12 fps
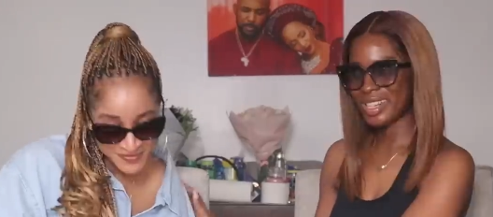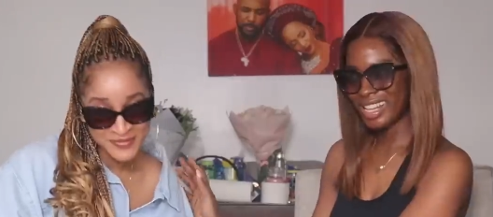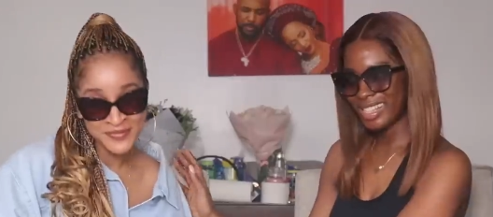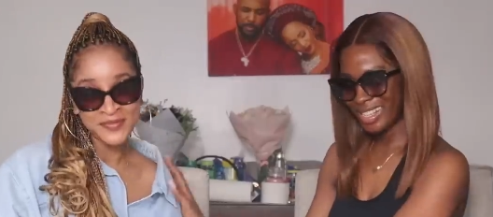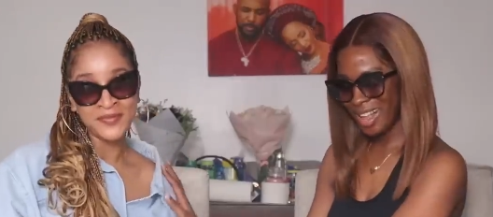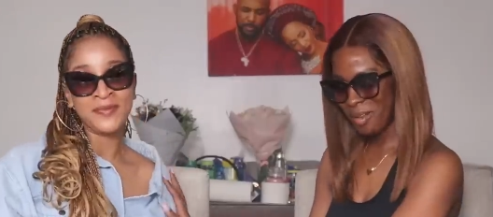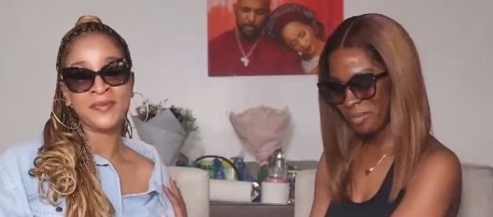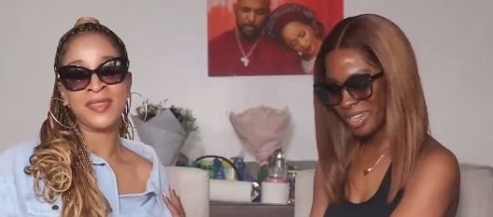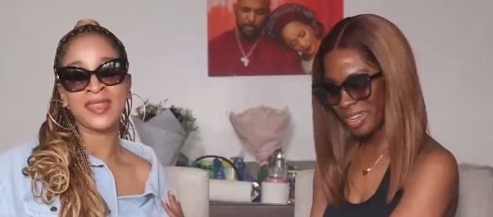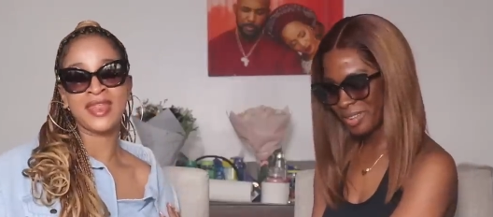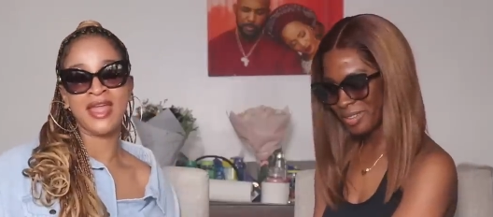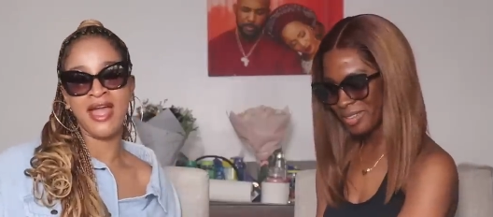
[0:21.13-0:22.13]
Speaker 1: Wait, let's calm
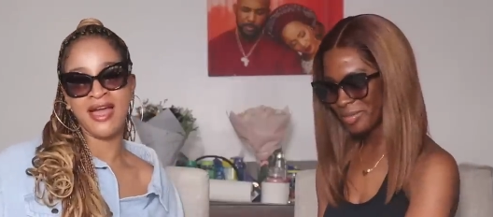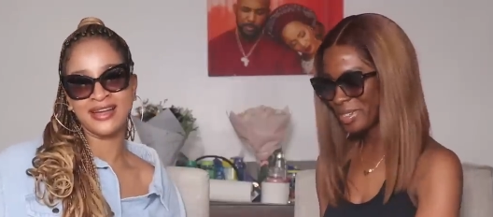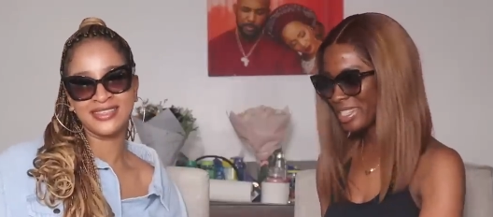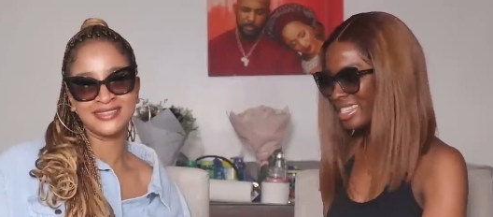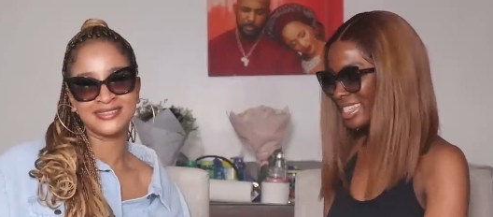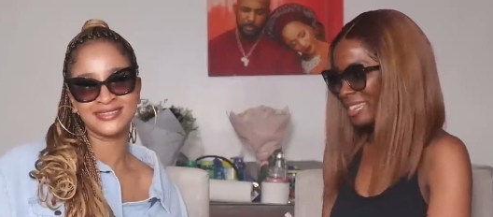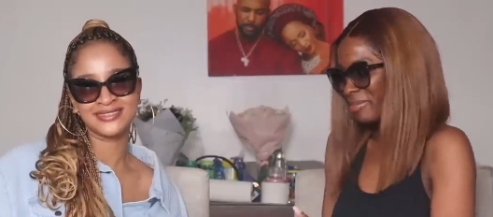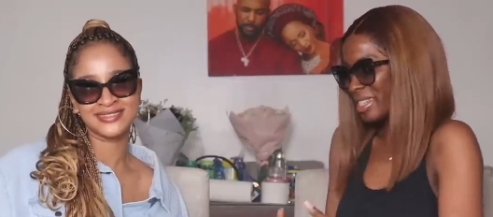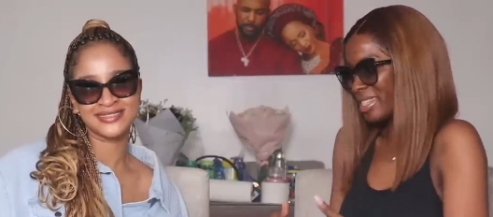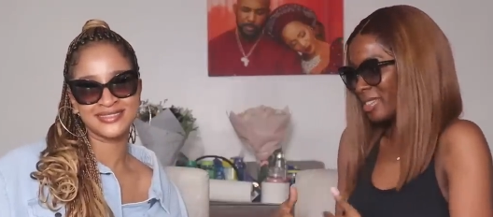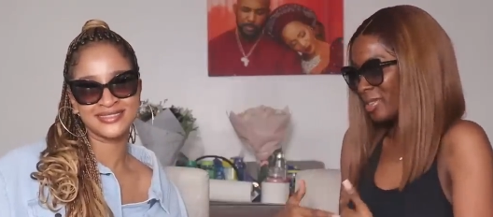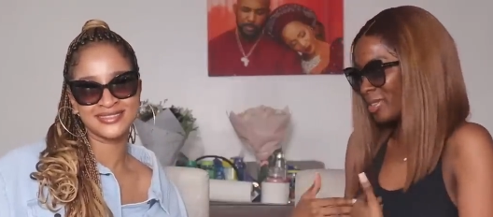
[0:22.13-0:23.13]
down. Breathe in,
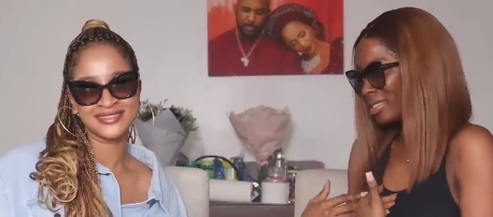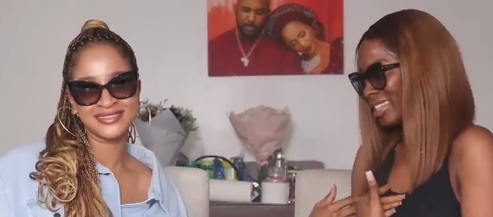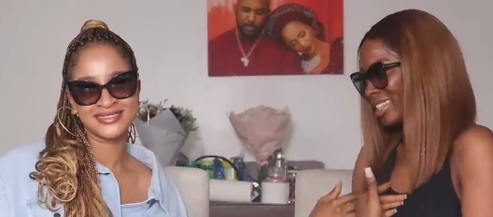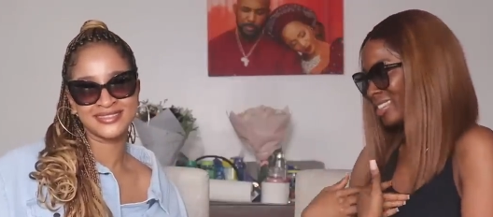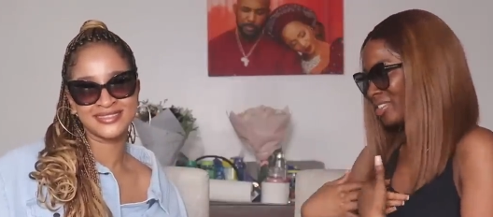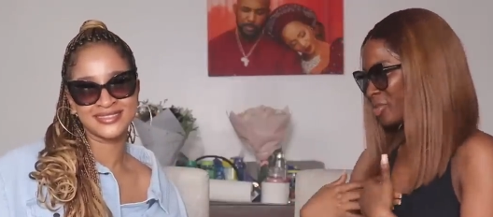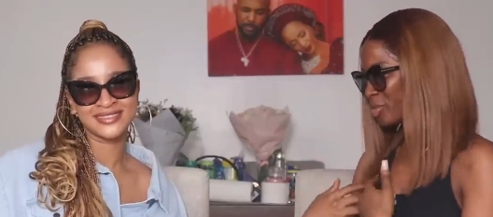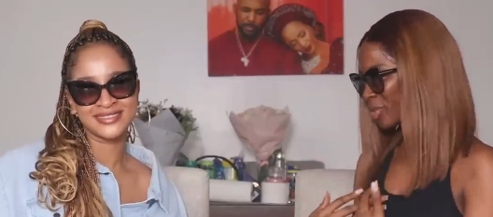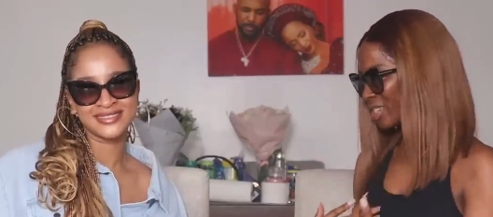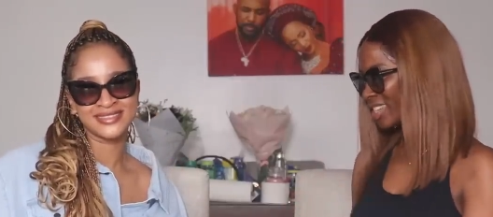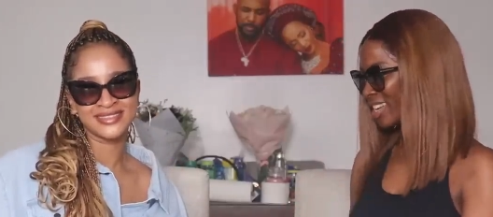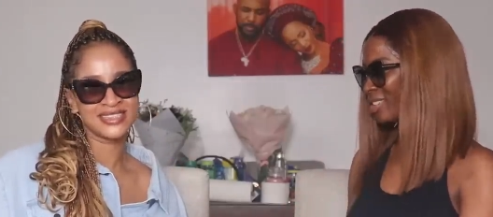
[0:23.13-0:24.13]
misinu, then you
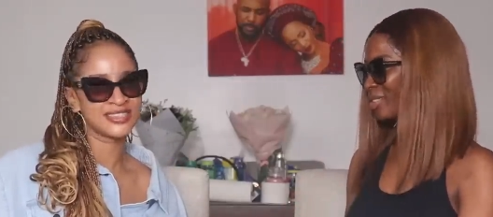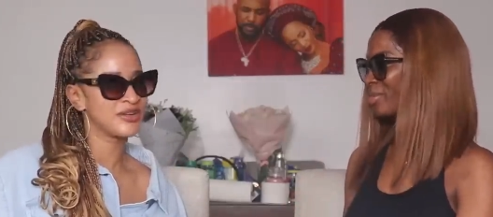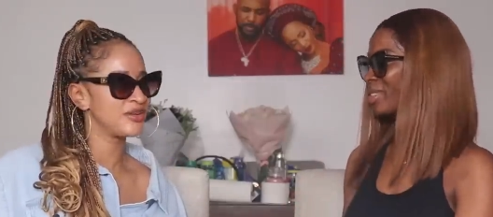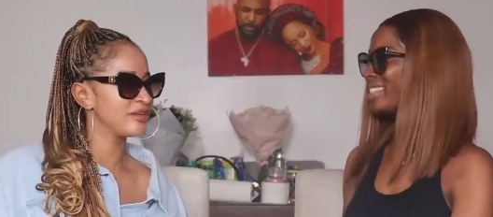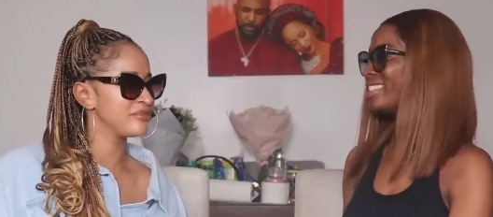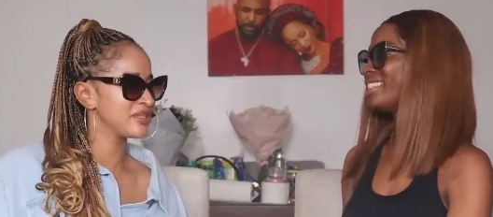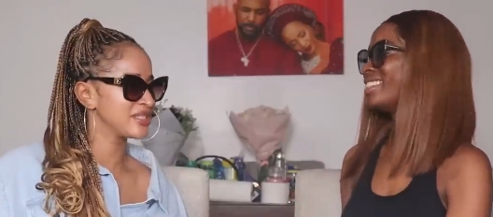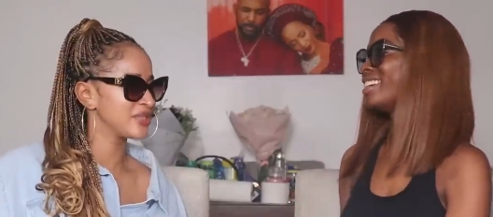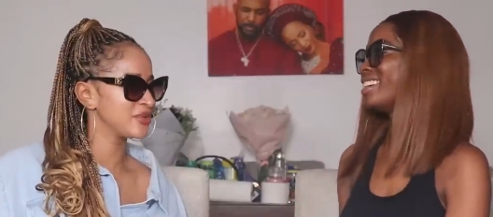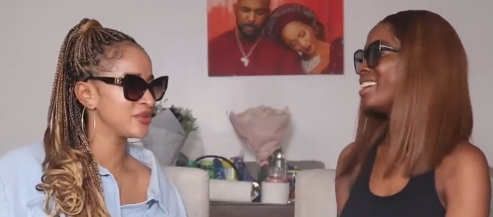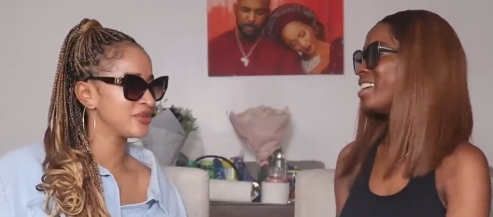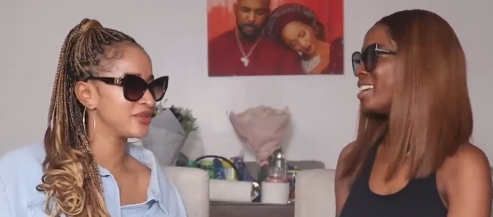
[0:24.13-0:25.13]
breathe out. It's not only
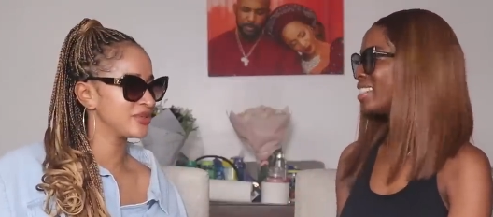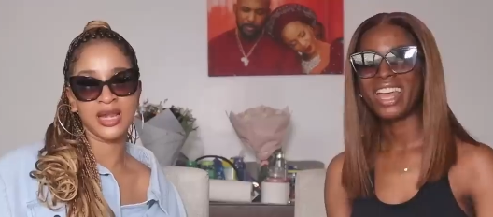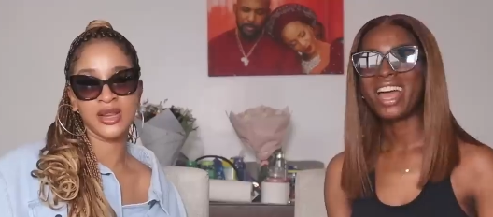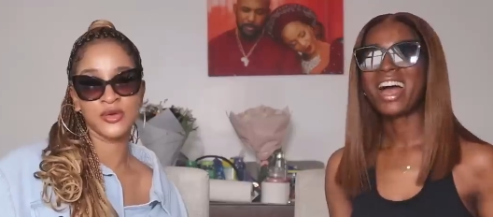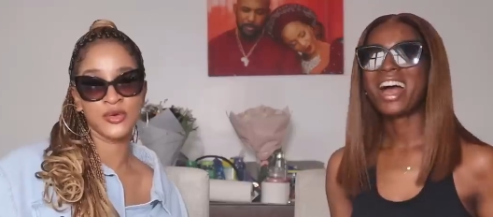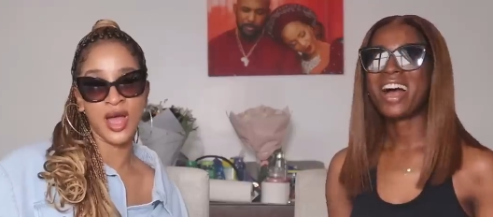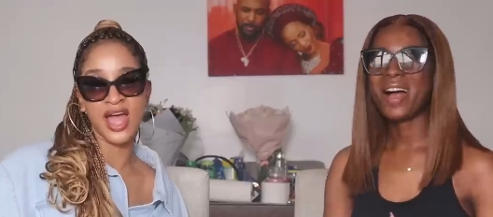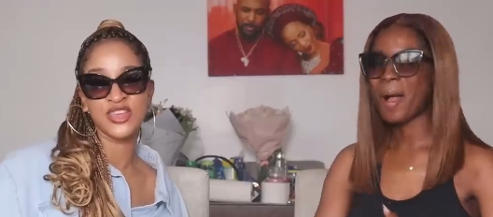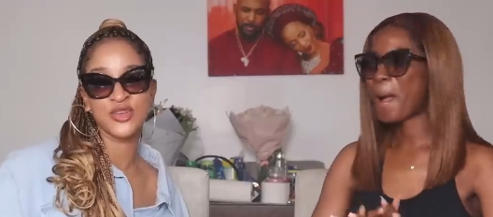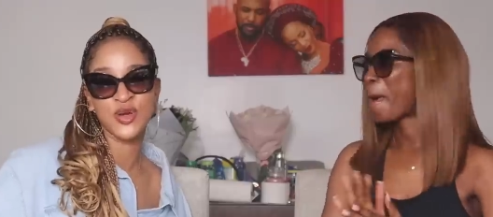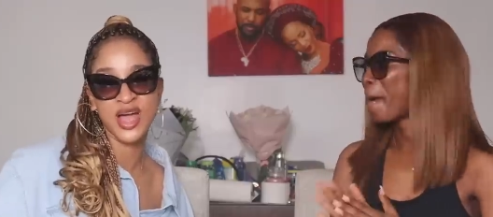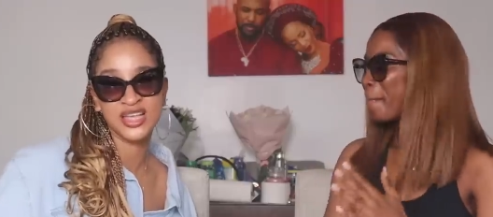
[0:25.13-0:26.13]
misinu.
Speaker 2: Anywho, are
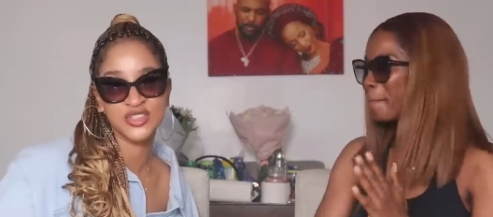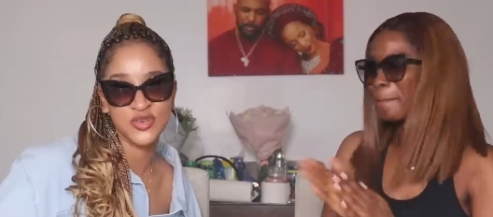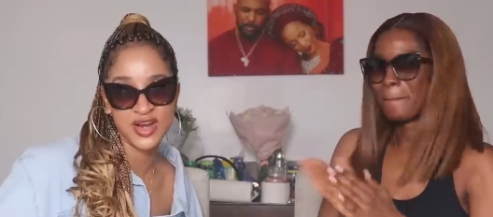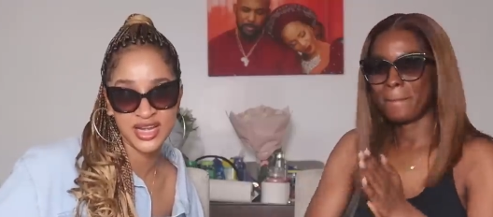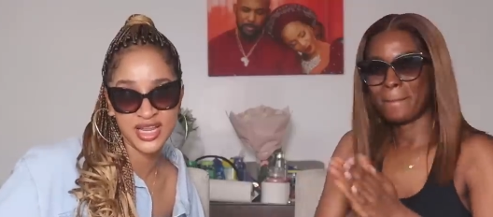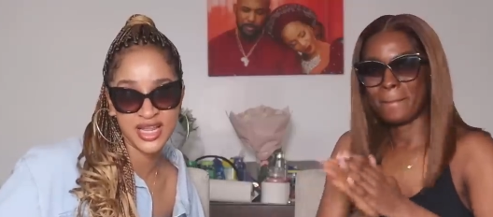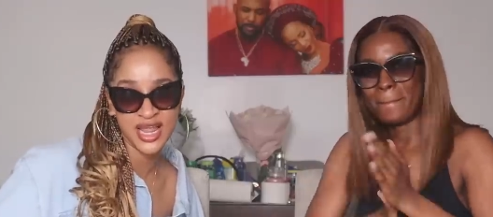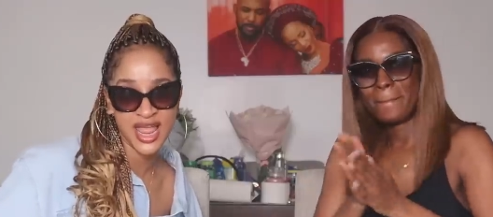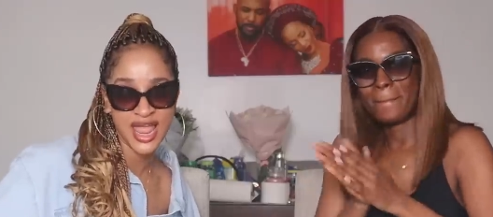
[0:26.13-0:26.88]
you guys ready?